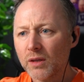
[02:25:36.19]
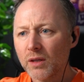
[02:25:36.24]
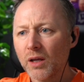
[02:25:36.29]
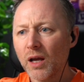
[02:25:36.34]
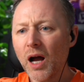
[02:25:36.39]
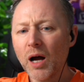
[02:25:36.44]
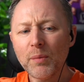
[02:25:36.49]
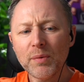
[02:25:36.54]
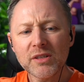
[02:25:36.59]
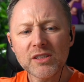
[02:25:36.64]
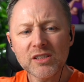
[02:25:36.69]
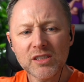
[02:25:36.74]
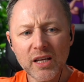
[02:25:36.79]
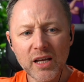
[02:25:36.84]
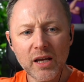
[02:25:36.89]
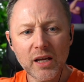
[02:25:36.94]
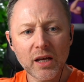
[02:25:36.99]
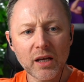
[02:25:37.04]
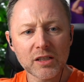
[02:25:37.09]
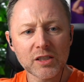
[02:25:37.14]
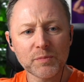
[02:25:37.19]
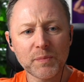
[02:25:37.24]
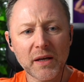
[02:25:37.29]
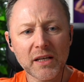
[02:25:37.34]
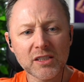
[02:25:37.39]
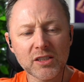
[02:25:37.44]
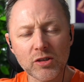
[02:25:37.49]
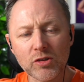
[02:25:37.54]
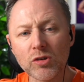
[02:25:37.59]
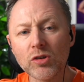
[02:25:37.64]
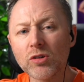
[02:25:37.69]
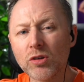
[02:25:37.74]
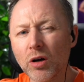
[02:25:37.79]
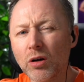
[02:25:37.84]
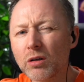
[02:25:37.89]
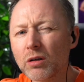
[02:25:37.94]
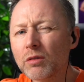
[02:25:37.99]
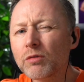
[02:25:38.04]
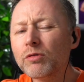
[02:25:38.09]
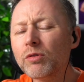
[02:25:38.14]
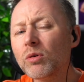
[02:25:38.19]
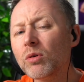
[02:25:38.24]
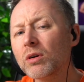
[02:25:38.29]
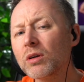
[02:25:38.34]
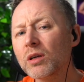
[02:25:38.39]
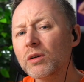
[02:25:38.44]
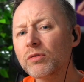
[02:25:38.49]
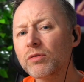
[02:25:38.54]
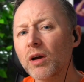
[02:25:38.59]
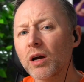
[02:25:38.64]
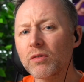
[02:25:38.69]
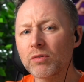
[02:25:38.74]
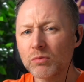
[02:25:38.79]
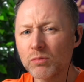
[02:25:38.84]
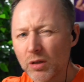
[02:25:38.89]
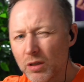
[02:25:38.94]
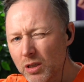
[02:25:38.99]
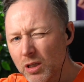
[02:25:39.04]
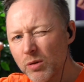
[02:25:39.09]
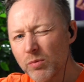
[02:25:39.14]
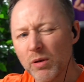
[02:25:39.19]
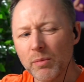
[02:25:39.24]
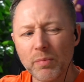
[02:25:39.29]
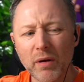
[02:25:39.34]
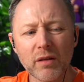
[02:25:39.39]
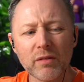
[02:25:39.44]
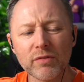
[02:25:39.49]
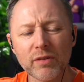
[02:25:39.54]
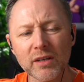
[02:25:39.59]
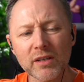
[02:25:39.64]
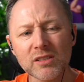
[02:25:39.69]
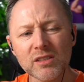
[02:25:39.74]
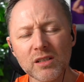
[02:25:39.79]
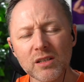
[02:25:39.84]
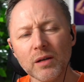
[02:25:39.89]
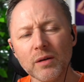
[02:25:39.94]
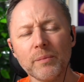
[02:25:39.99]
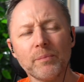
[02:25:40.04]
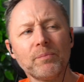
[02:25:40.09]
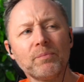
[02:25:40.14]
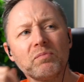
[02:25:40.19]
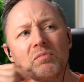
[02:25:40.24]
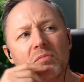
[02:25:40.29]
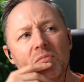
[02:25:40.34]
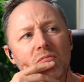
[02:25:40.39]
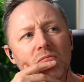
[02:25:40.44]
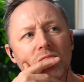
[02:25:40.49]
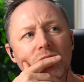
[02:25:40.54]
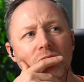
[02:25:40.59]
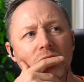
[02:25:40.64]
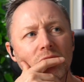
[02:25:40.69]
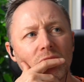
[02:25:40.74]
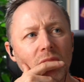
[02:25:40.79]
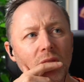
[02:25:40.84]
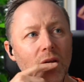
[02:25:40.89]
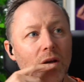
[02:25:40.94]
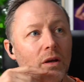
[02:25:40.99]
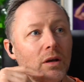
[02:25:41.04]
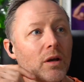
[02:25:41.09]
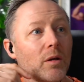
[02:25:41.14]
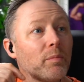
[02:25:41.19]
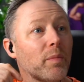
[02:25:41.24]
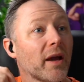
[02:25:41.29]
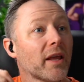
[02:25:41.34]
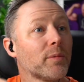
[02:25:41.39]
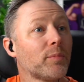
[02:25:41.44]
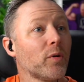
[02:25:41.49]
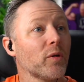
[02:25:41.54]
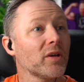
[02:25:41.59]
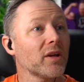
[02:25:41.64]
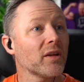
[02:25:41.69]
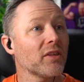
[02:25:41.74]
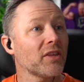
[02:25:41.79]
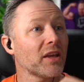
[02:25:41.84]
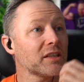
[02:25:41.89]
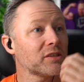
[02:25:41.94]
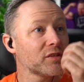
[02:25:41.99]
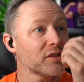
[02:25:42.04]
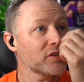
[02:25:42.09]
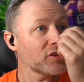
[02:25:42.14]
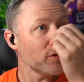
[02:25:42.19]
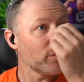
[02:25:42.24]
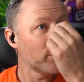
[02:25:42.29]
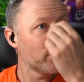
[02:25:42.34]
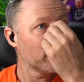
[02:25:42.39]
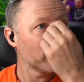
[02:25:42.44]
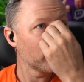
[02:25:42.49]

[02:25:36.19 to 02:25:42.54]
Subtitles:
I would say, especially you younger folk, if I've got to give you a wee bit of advice here. By the boatyard, thanks for the sub.